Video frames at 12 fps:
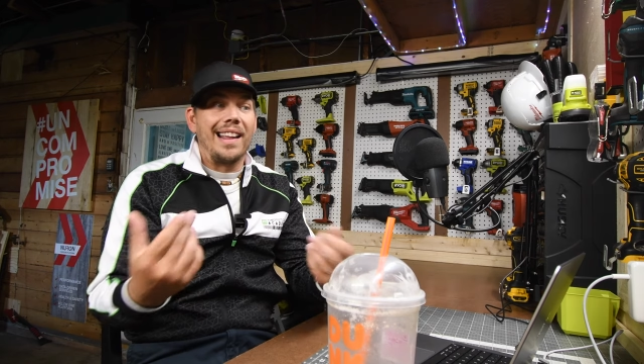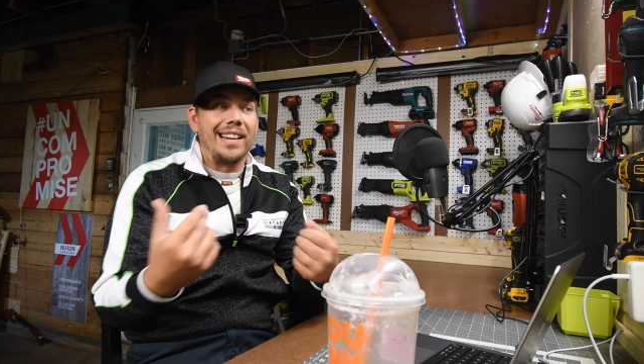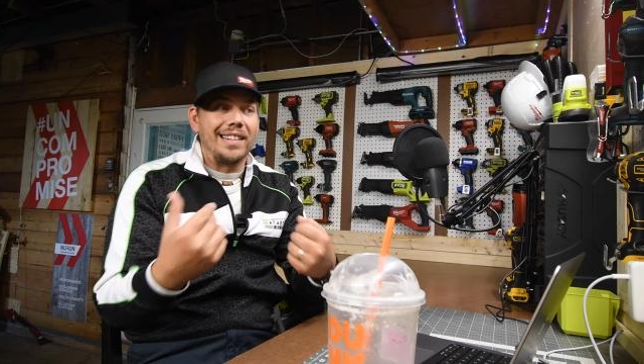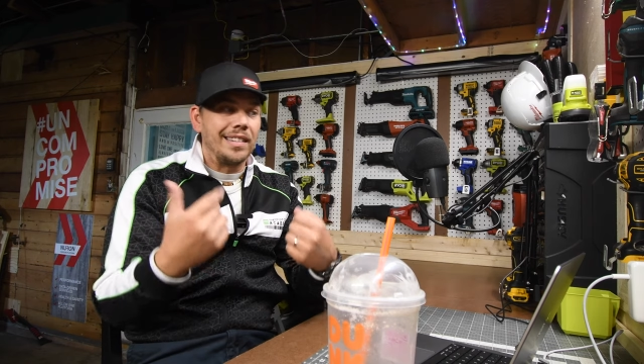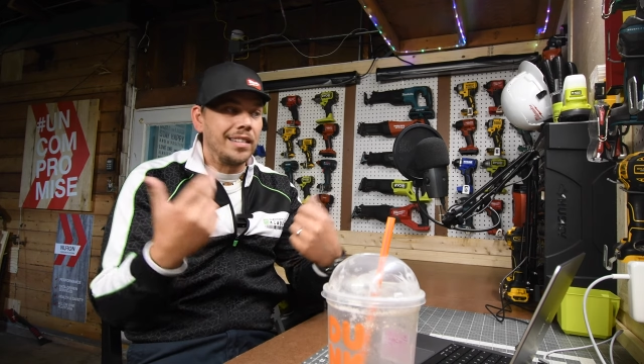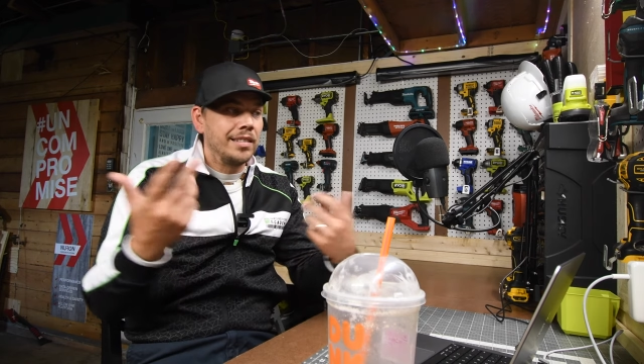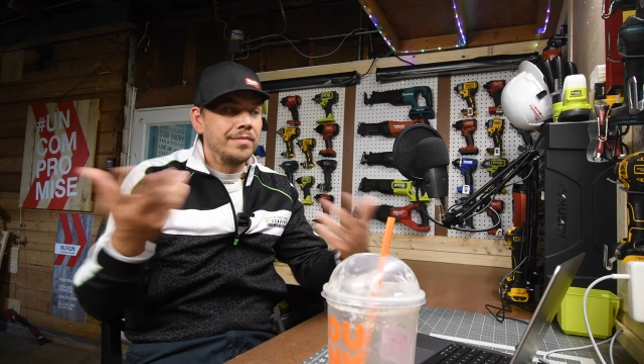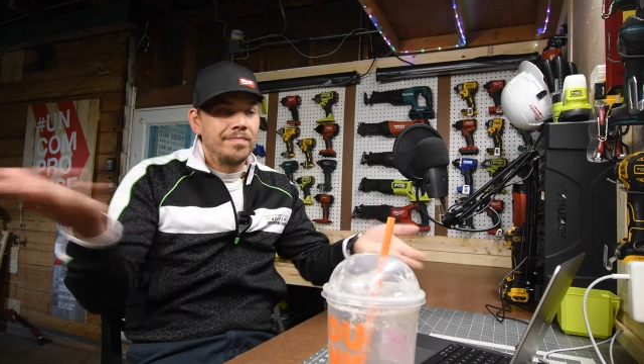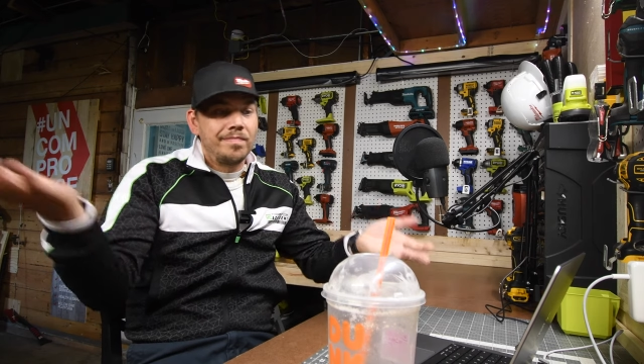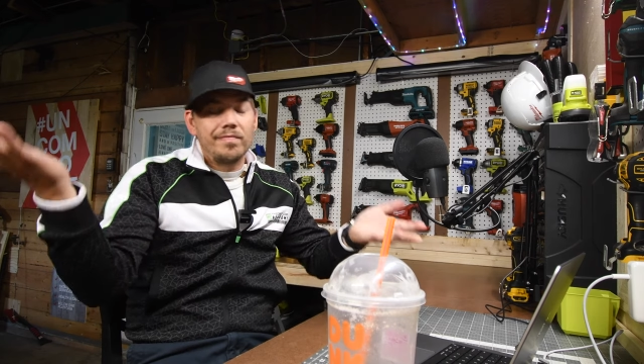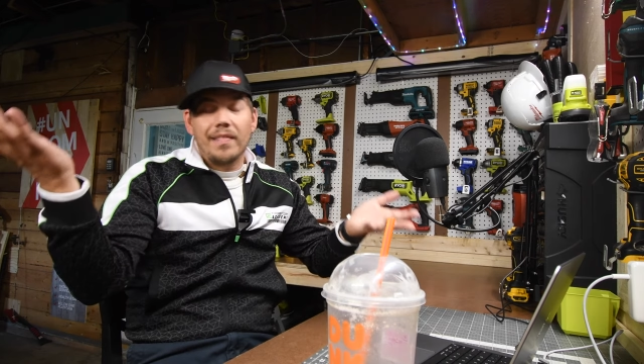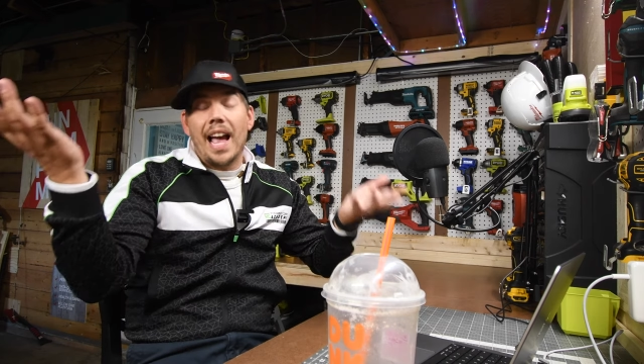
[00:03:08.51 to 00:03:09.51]
and
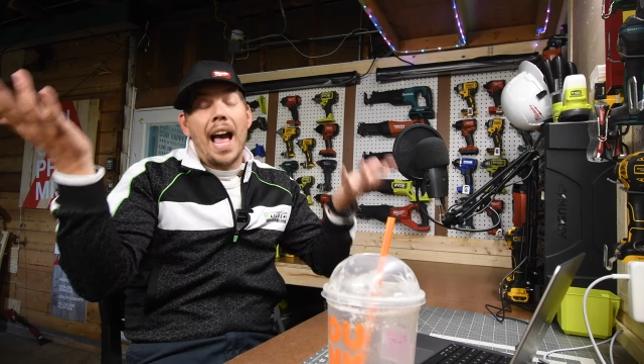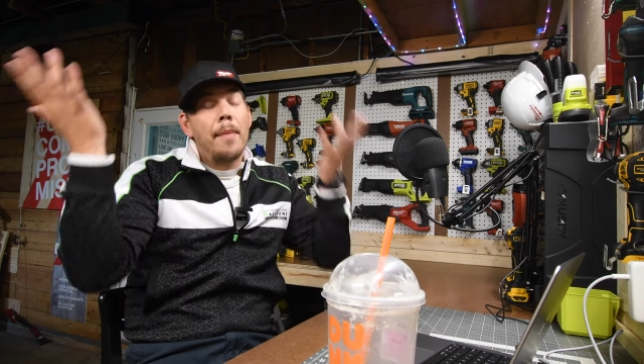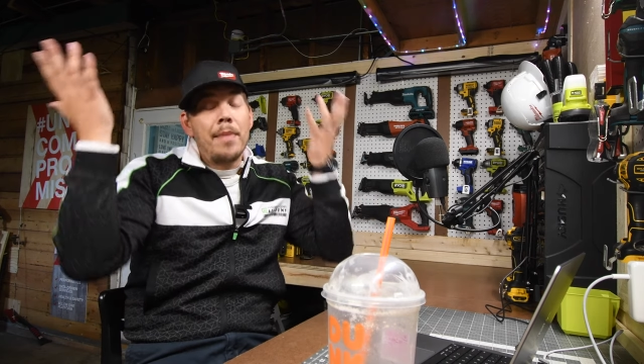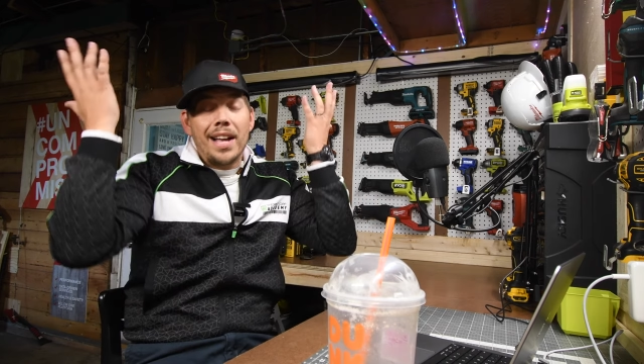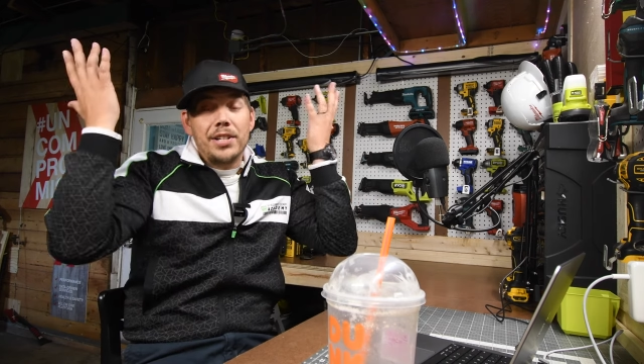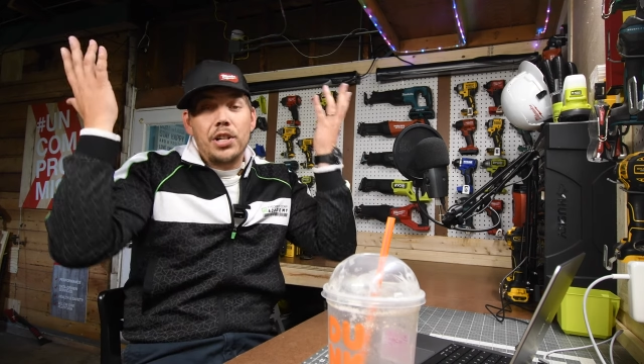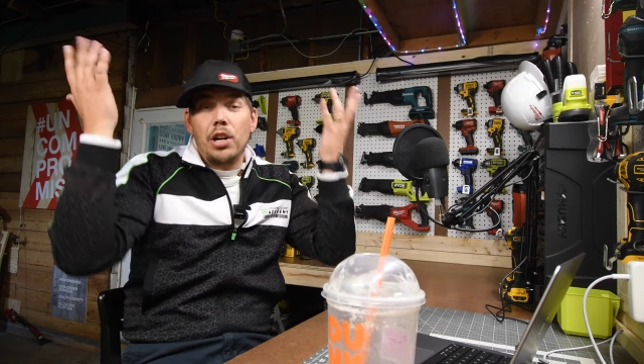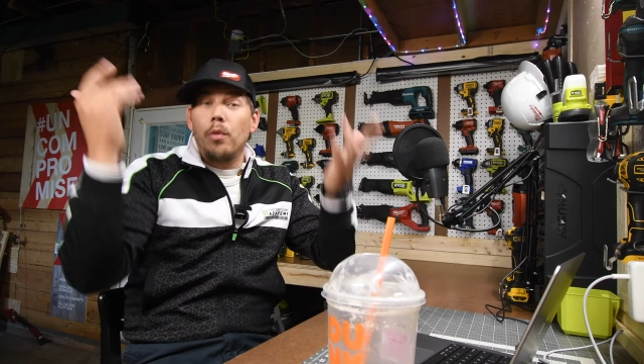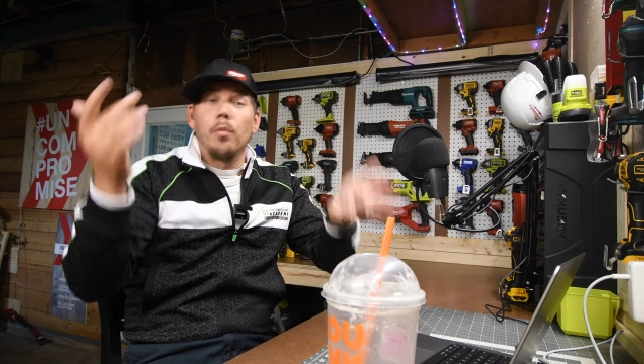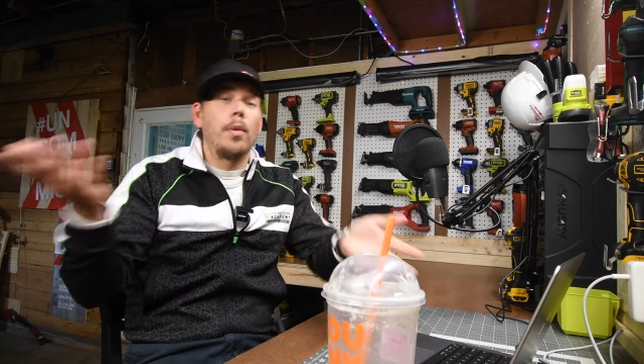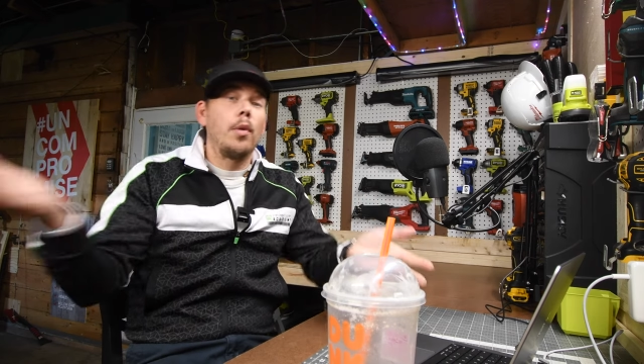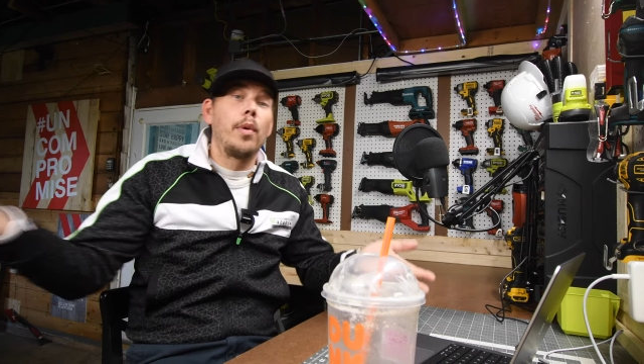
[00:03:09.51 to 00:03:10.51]
I'm not
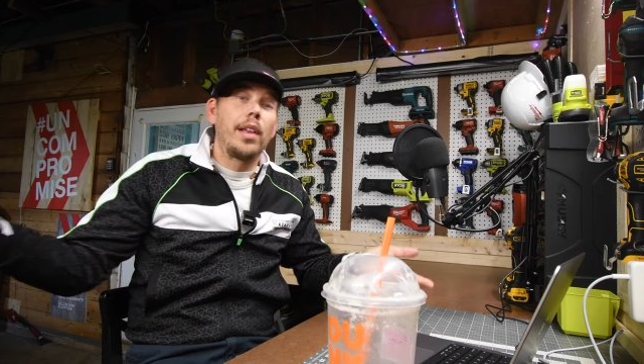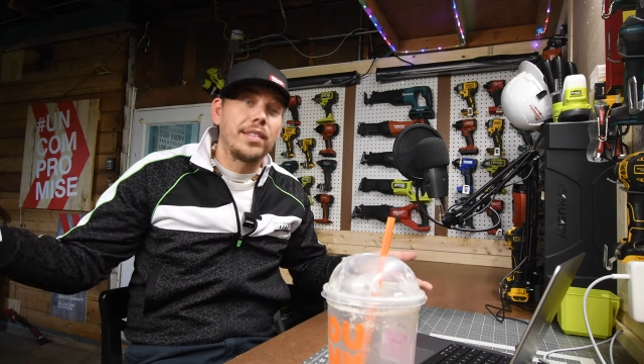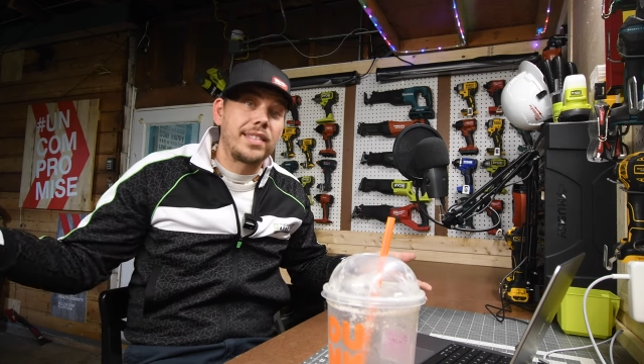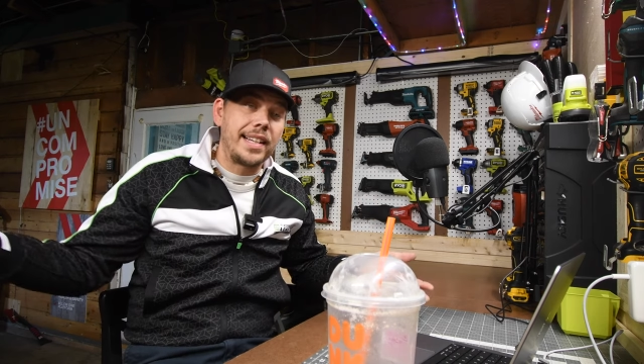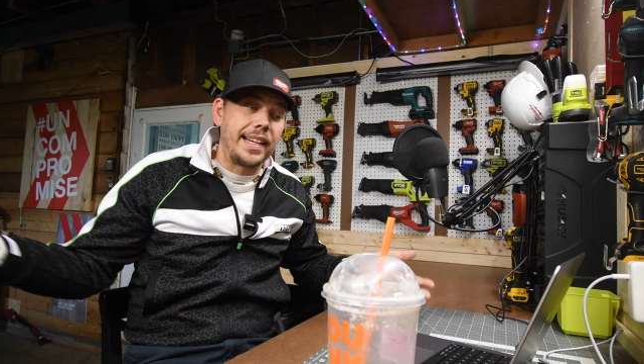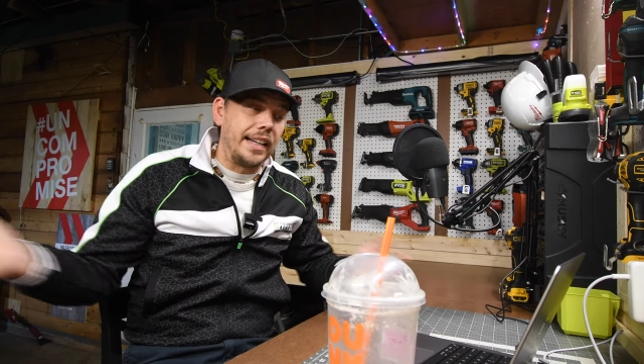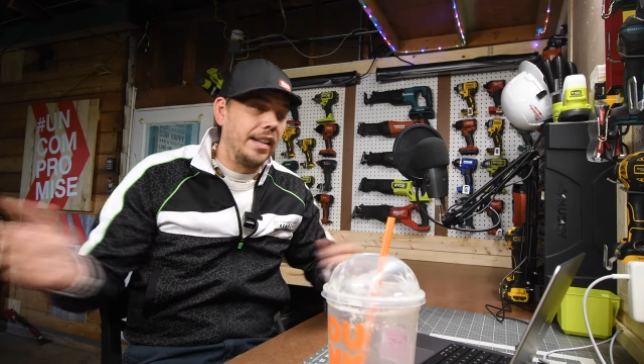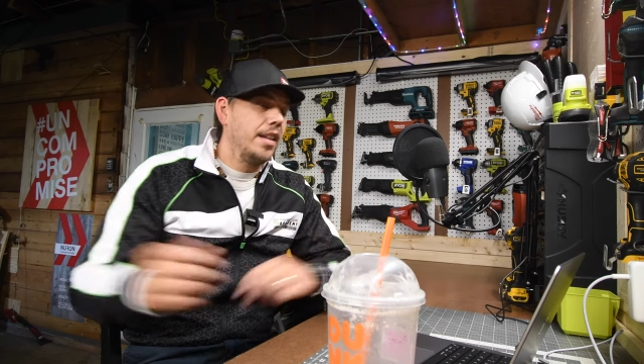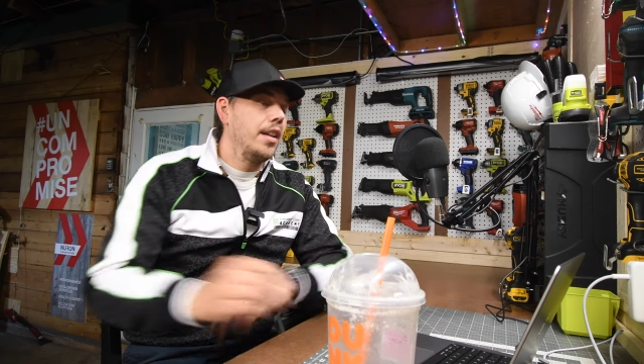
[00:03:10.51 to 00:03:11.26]
sure, but we'll see.